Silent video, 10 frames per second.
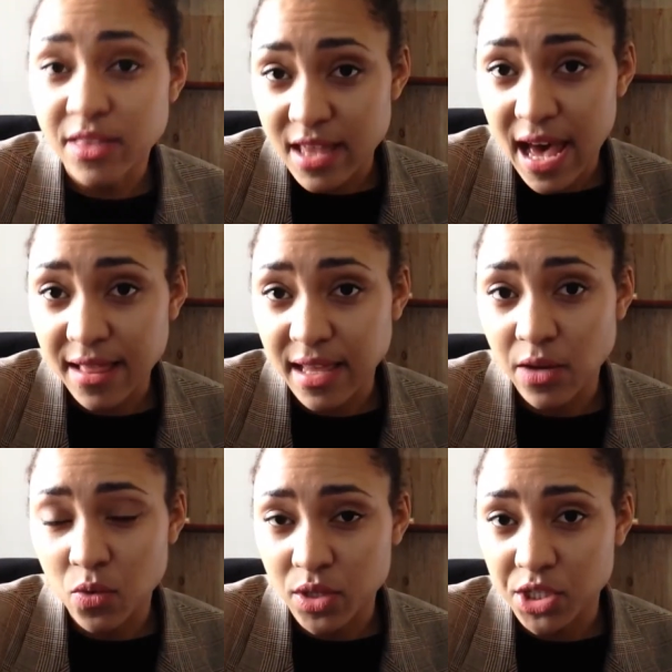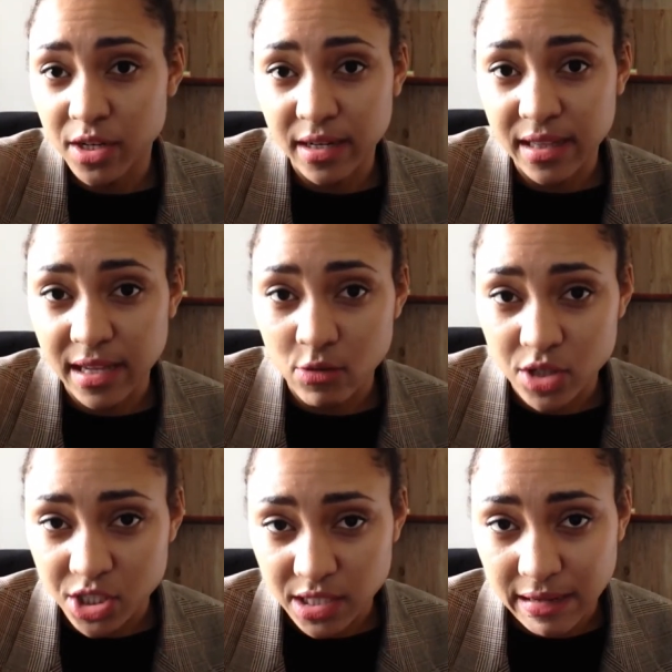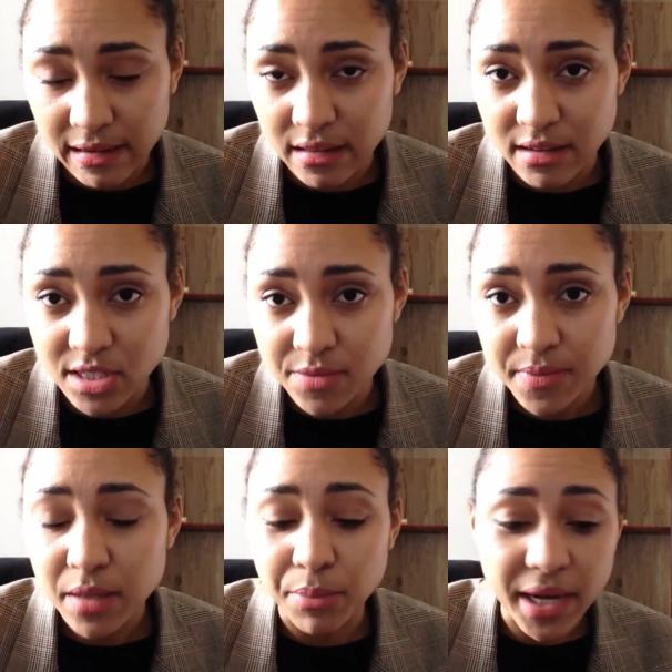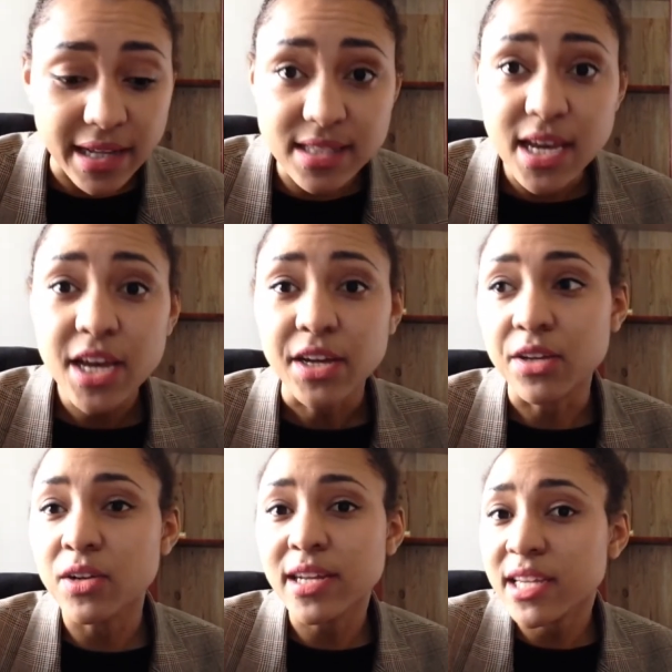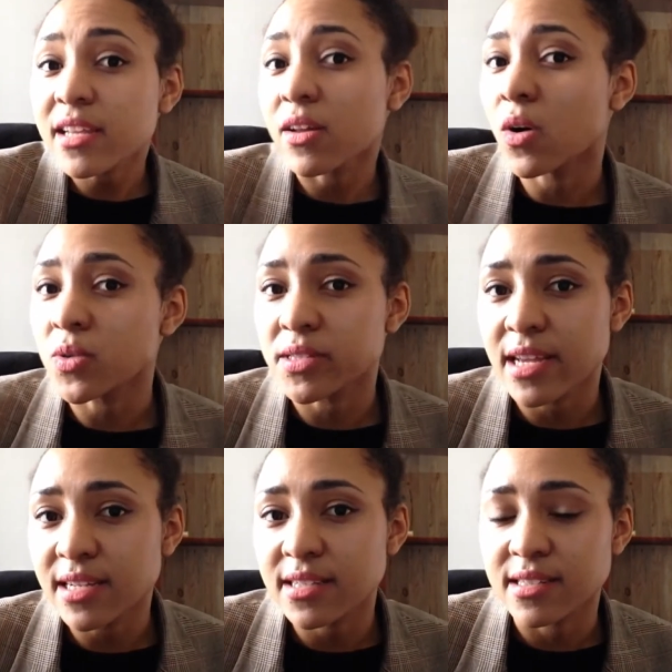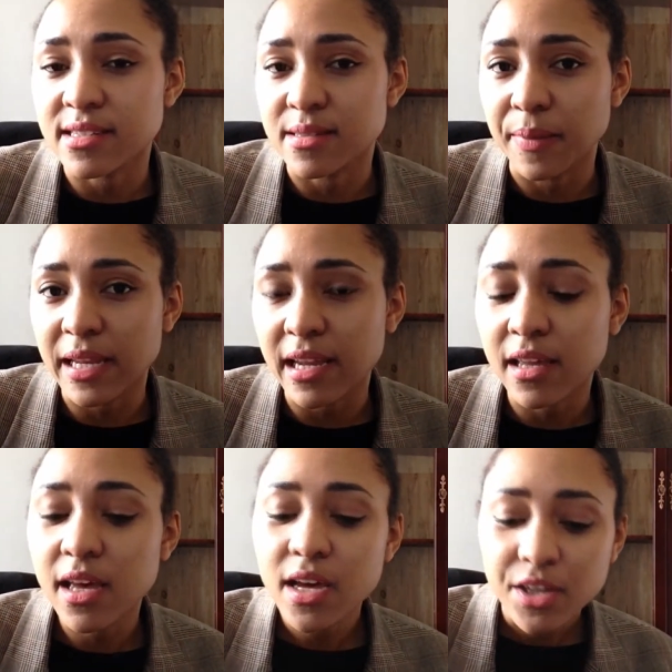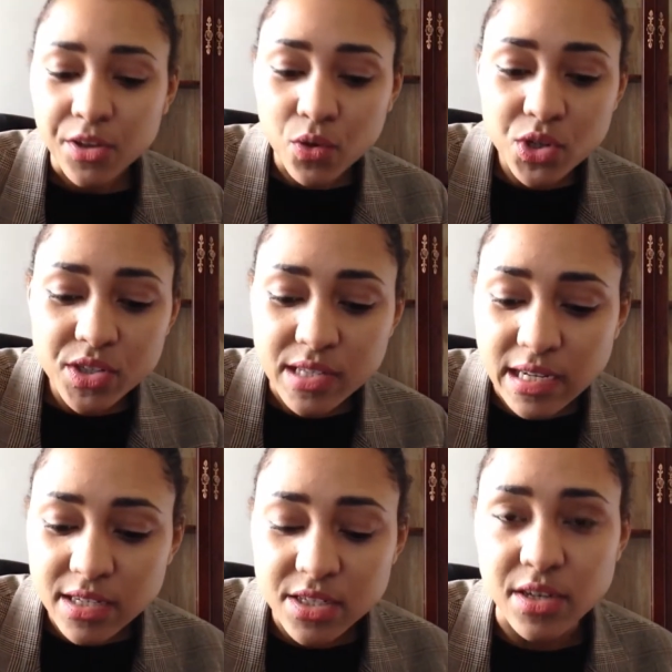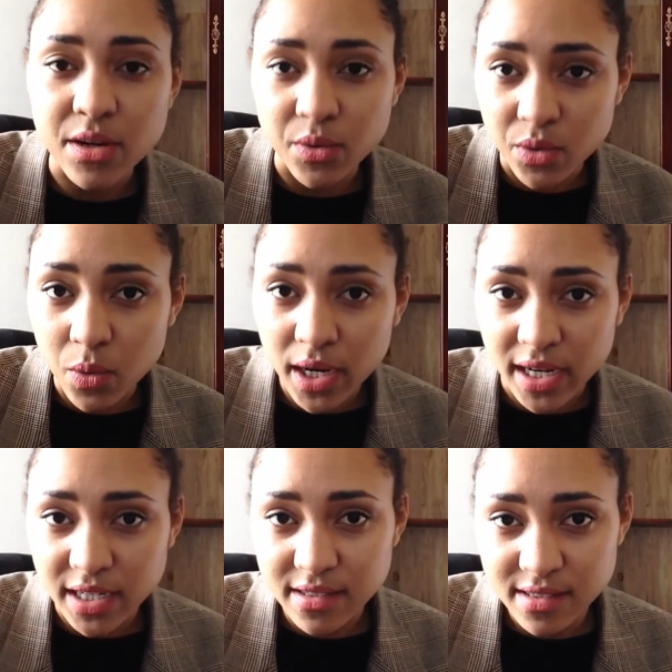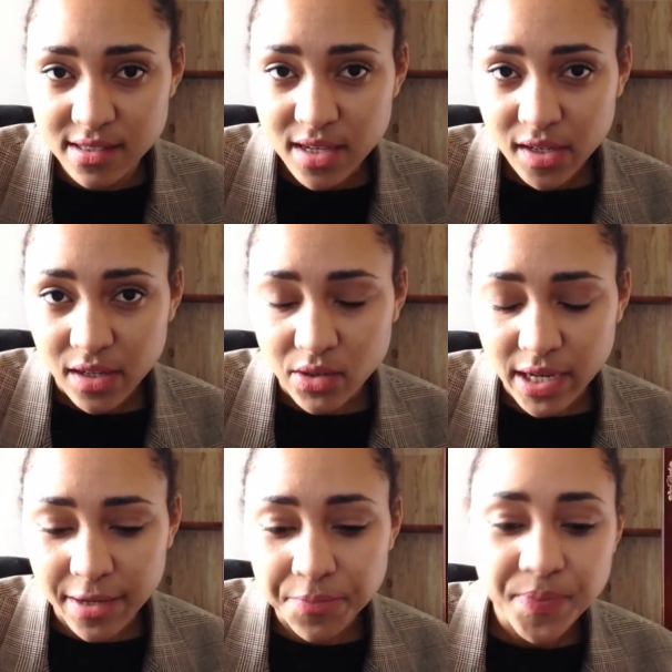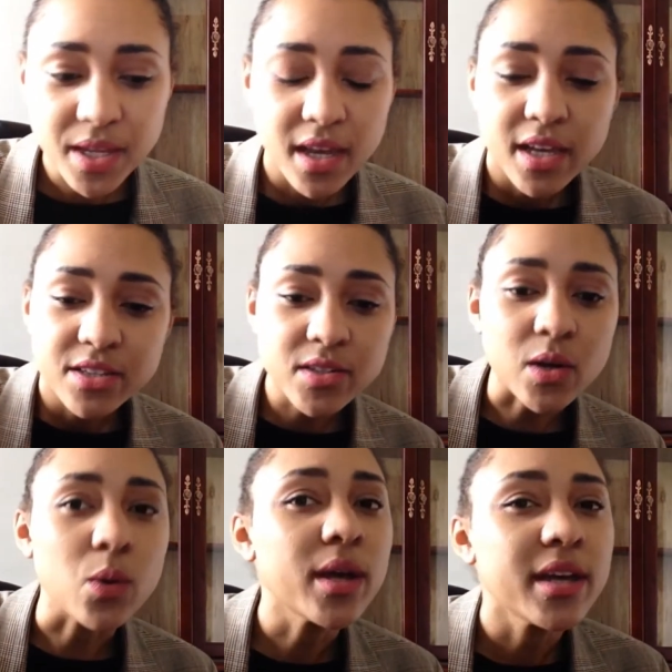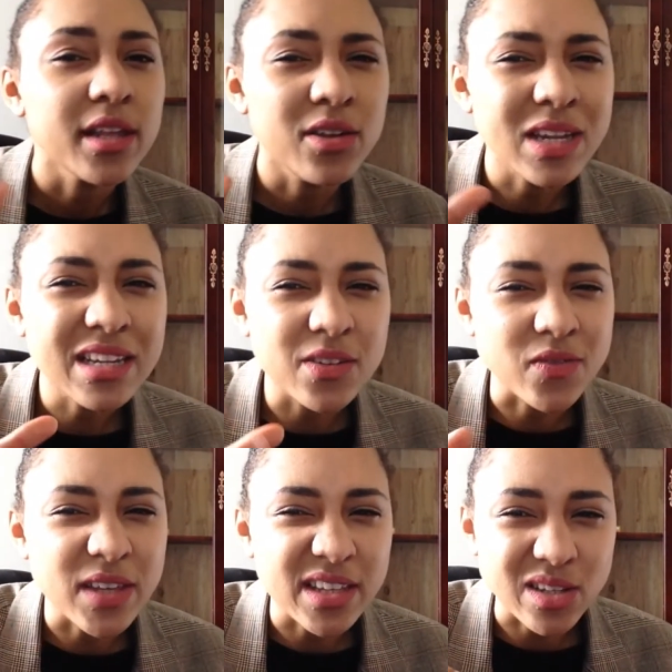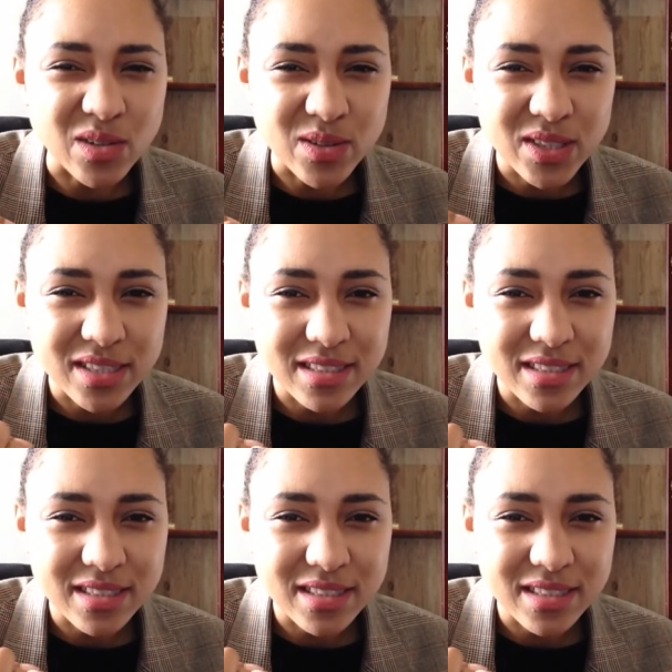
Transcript: that language, target language, to English. But you're not getting the whole sentence this meeting. You just need to know the words, okay? So you need to feel,